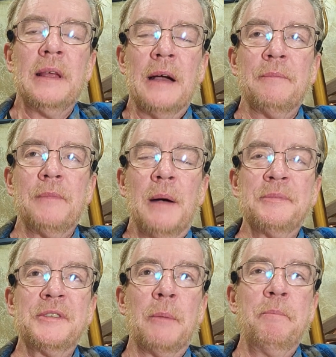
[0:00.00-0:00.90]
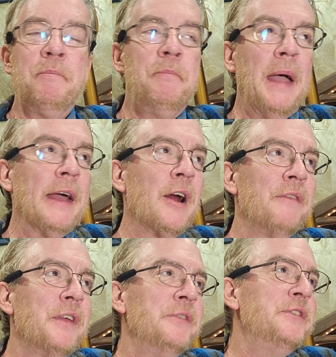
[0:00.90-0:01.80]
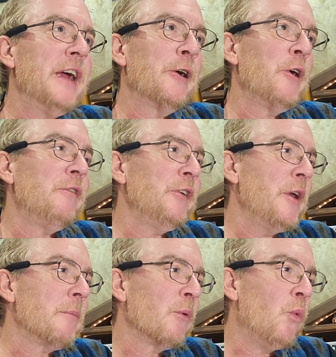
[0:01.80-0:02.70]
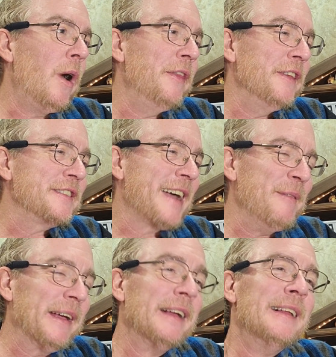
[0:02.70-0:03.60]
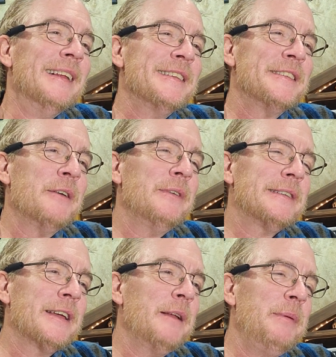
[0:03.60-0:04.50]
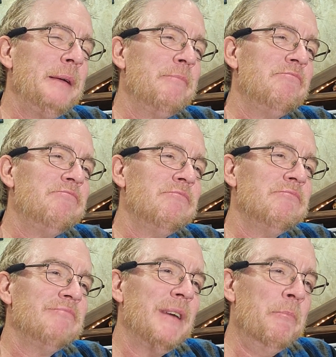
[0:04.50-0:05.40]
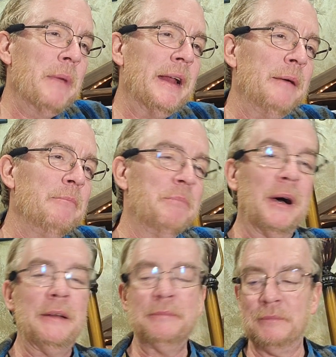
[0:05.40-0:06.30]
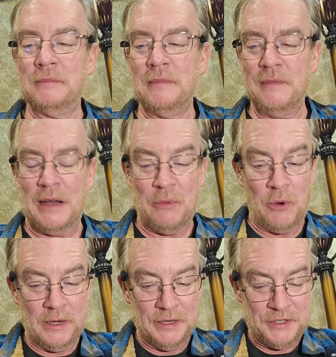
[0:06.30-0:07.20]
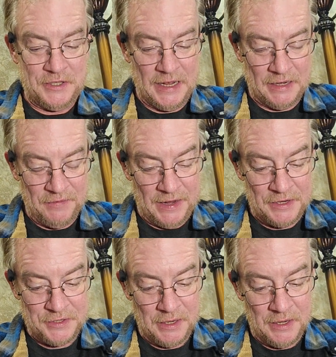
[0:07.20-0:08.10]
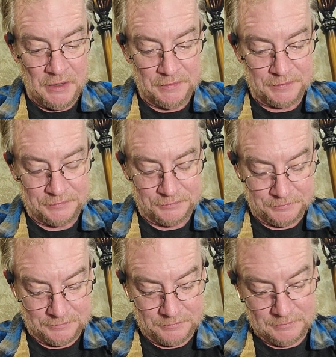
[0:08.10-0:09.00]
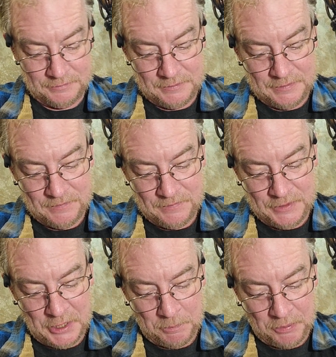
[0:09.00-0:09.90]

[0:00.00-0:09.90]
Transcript: Yeah, I'm still paying off the Daredevil #1 that's coming. So it's going to be a minute, but I wanted to take advantage of your